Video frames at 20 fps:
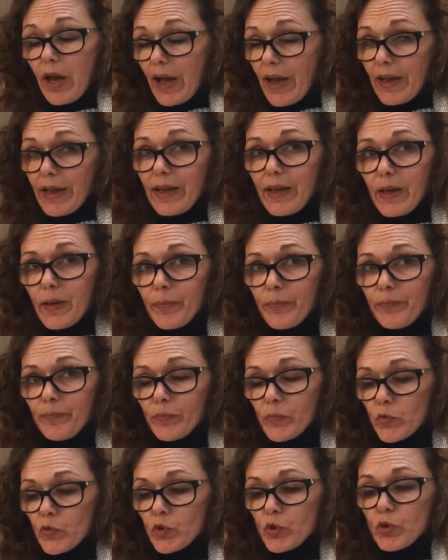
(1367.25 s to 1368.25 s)
I am
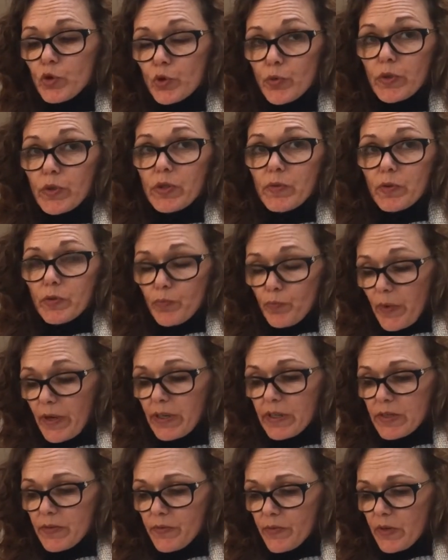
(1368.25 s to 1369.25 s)
to do it, make a
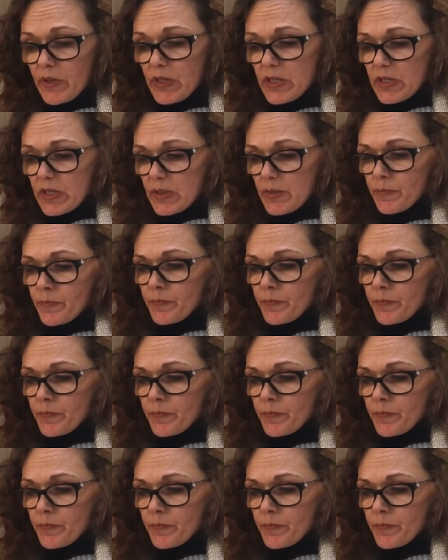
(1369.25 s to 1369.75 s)
difference.